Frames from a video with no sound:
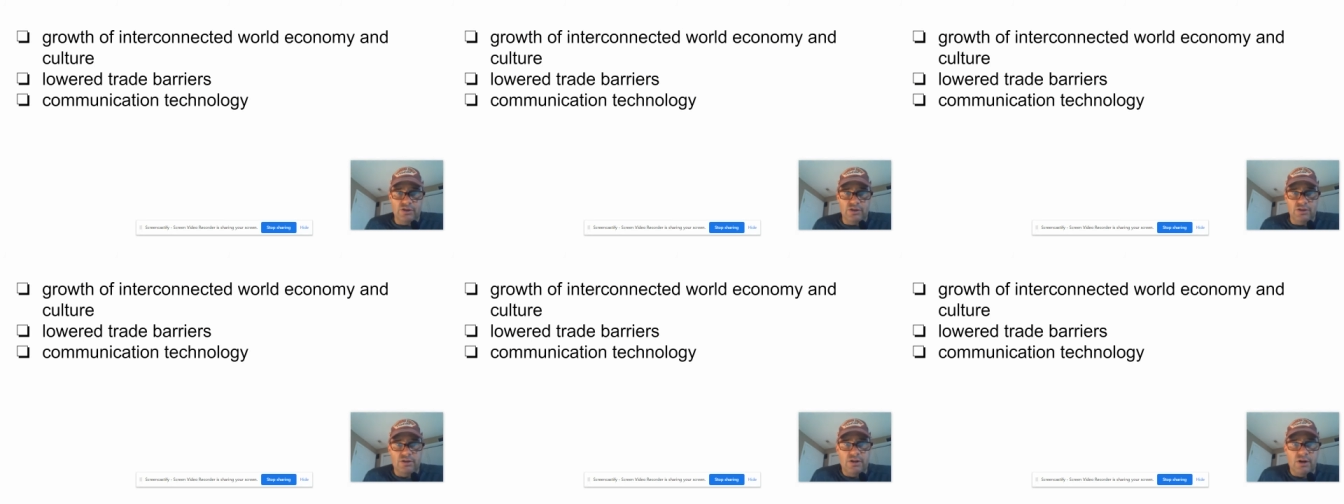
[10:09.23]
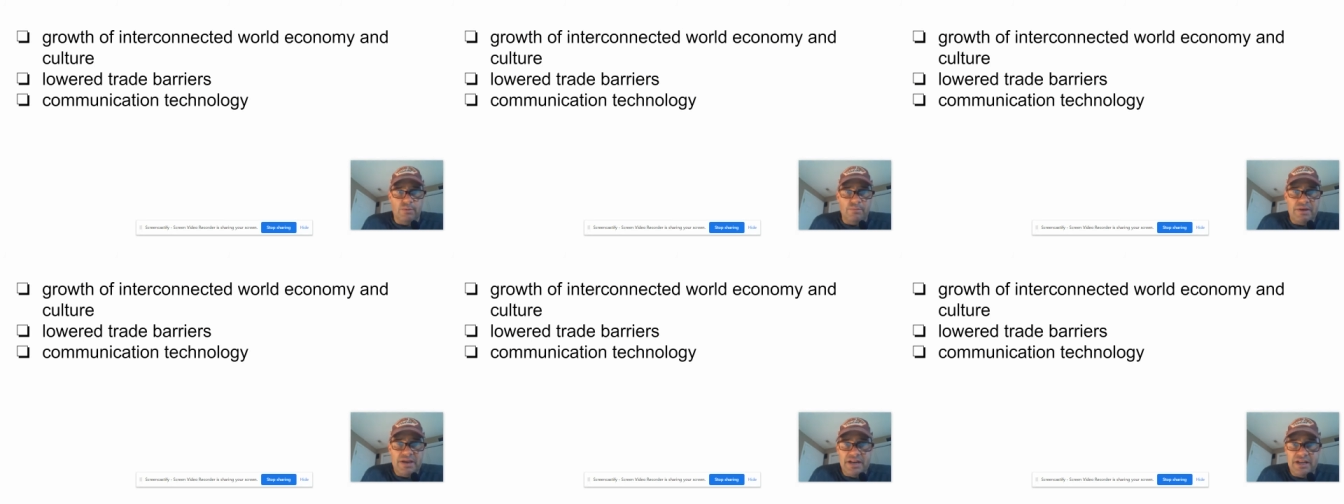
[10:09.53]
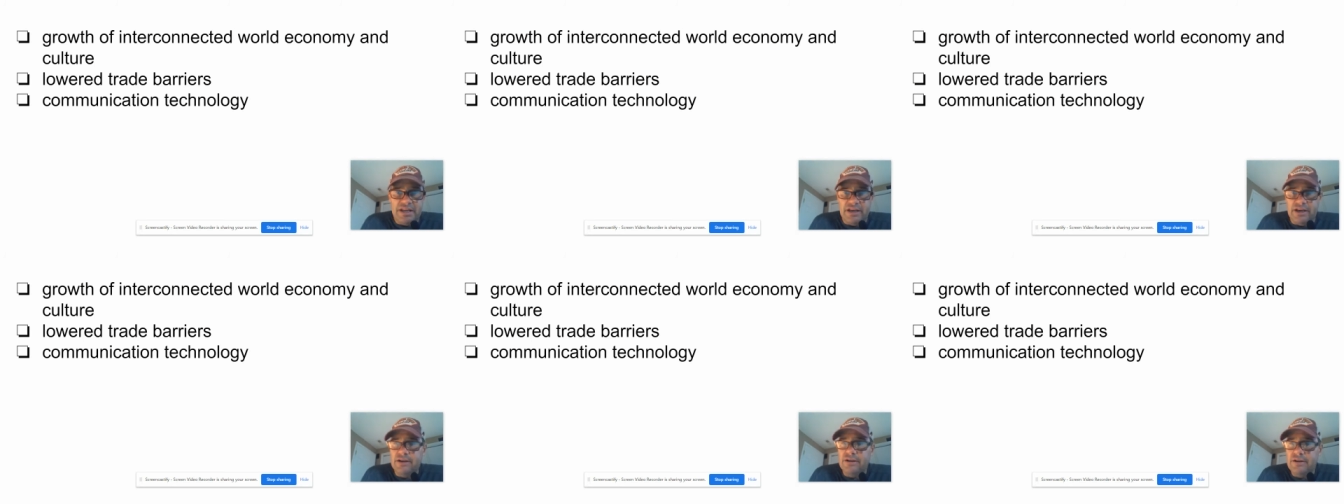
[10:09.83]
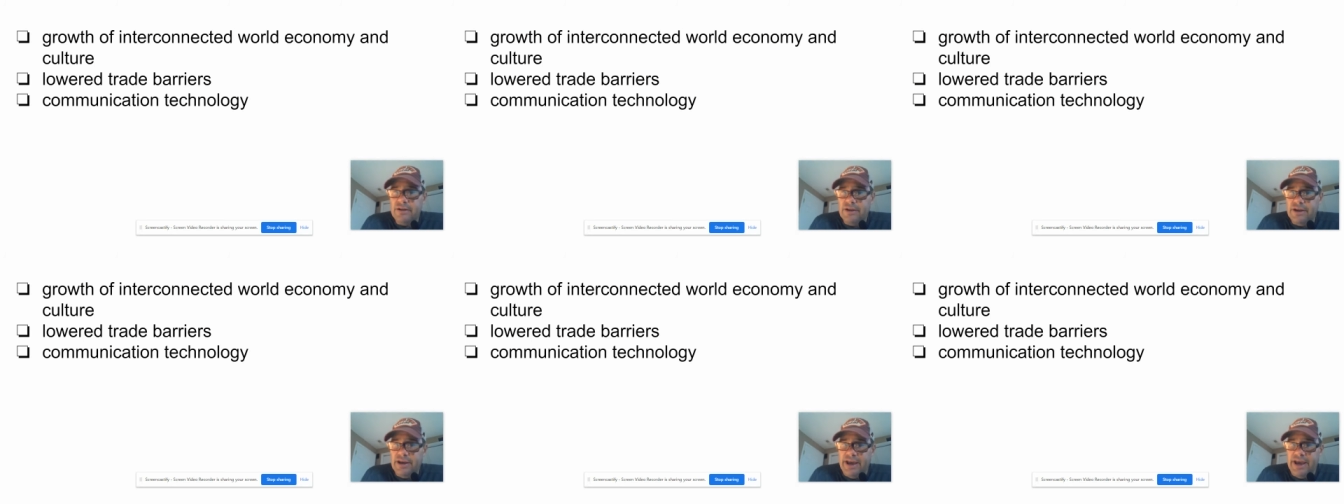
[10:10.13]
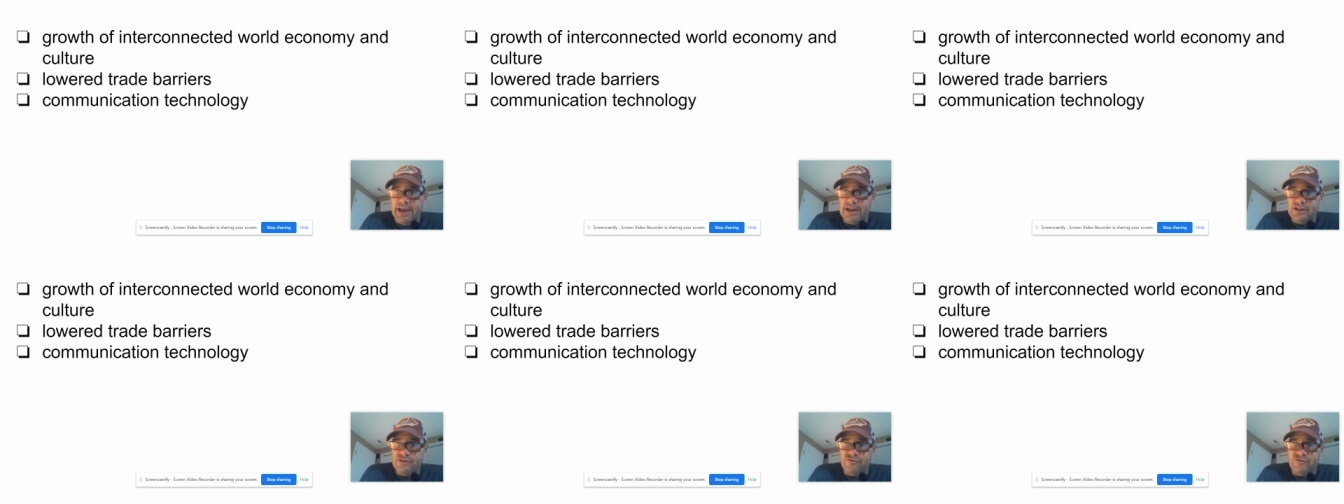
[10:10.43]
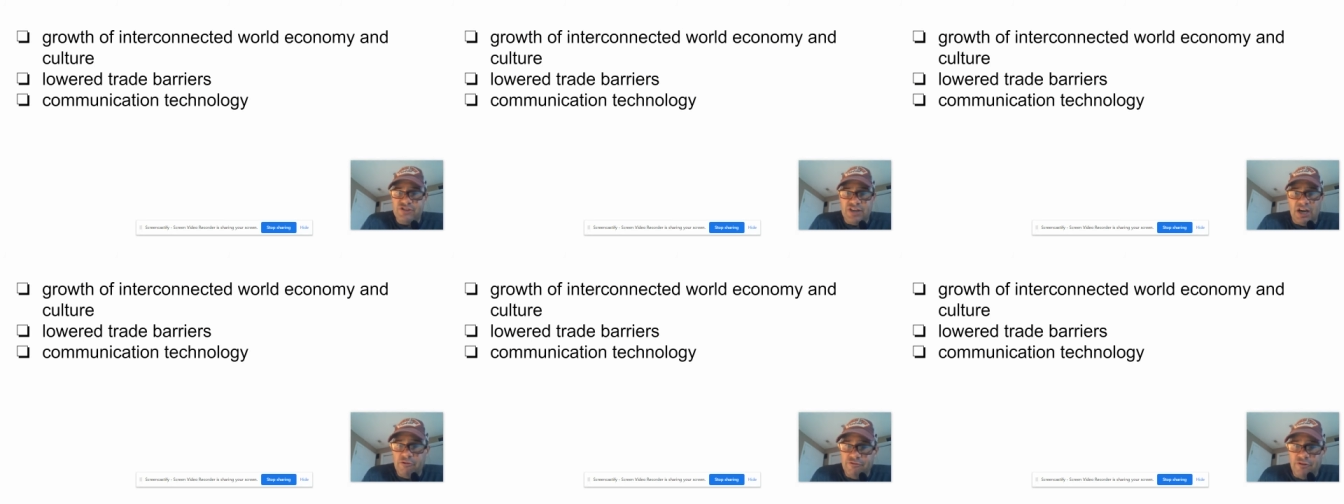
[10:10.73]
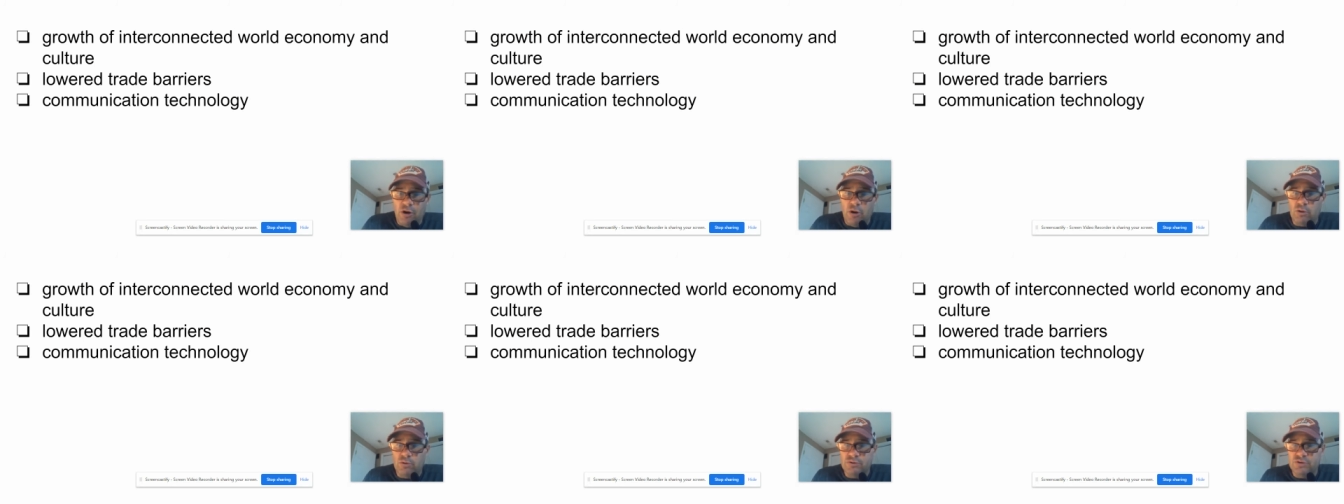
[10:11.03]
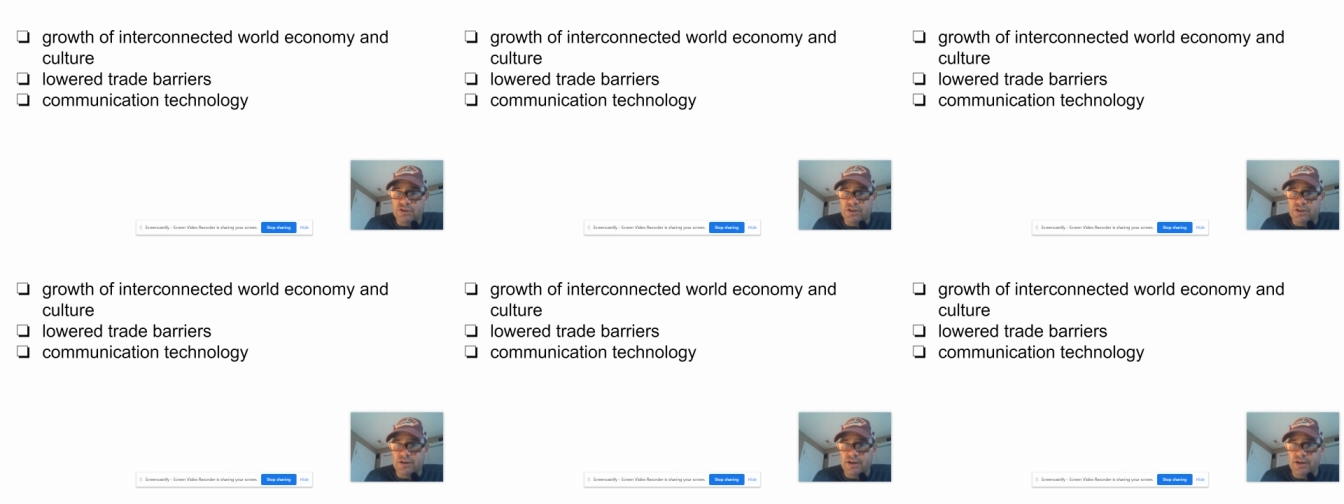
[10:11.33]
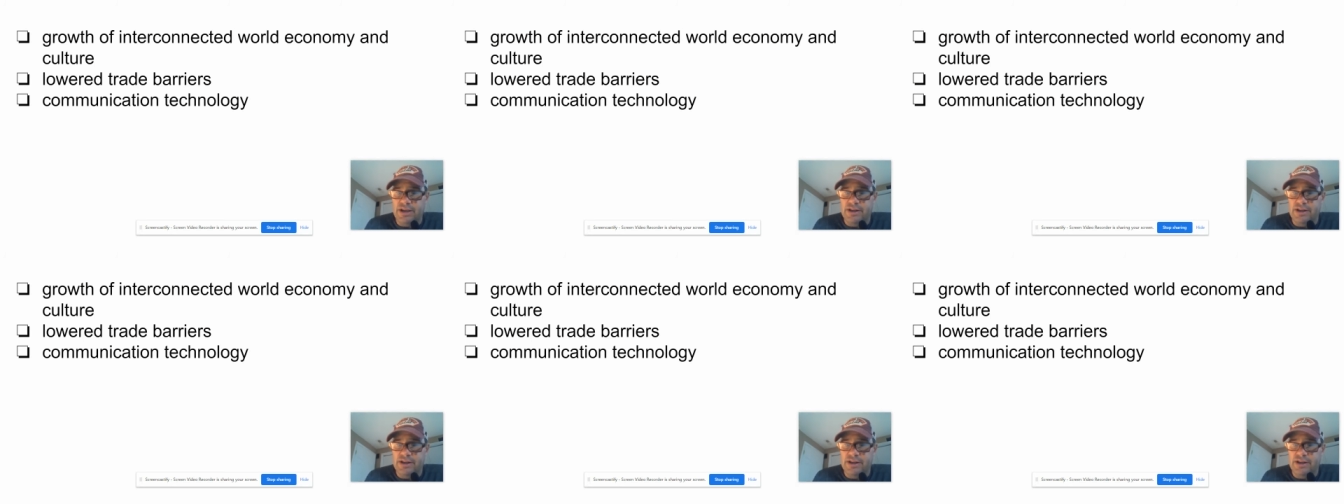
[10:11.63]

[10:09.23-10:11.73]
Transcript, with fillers: you know media and cell phones and,